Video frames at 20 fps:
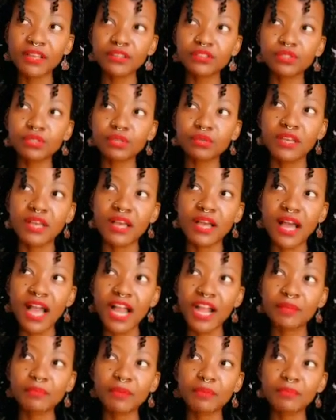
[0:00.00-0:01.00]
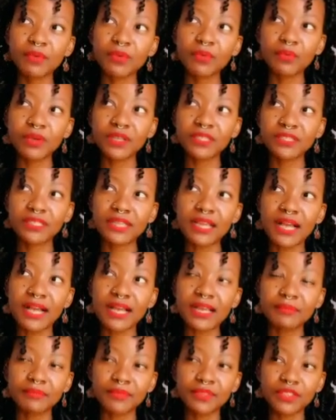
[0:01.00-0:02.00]
So I remember one
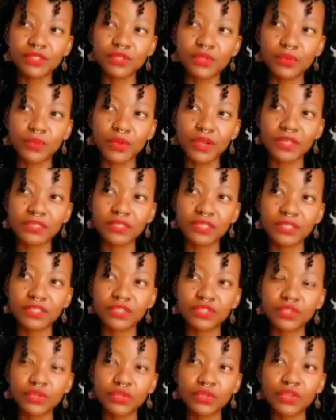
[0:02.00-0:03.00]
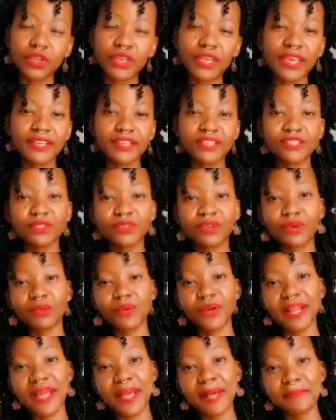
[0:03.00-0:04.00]
time, this one dude, okay, so
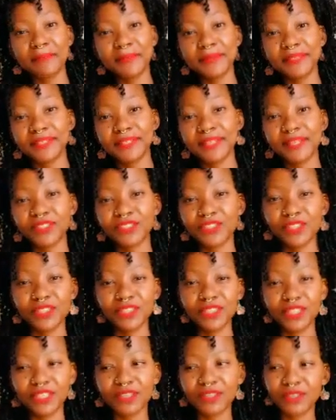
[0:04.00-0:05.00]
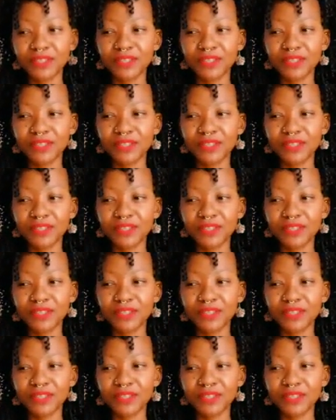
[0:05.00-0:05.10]
what happened, just to get,